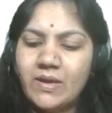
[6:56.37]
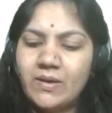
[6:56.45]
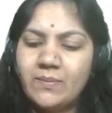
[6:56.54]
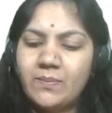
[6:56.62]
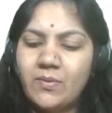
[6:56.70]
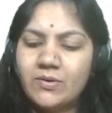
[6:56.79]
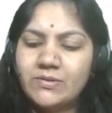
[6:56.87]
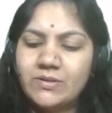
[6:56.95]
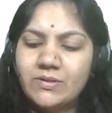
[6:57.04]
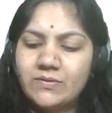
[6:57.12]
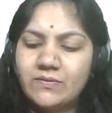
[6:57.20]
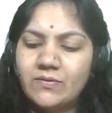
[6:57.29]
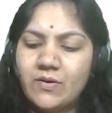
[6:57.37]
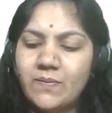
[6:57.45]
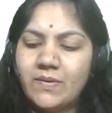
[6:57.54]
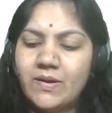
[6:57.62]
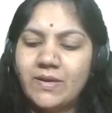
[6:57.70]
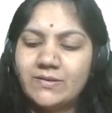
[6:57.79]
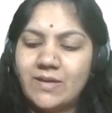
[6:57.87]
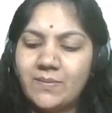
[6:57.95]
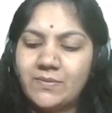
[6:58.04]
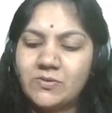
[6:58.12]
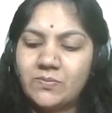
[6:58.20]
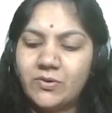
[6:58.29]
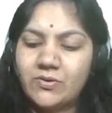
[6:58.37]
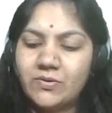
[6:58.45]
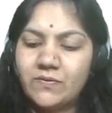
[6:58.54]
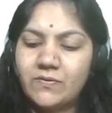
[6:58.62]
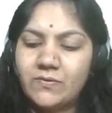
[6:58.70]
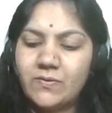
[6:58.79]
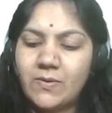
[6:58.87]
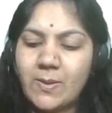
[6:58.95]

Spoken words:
important from the examination point of view.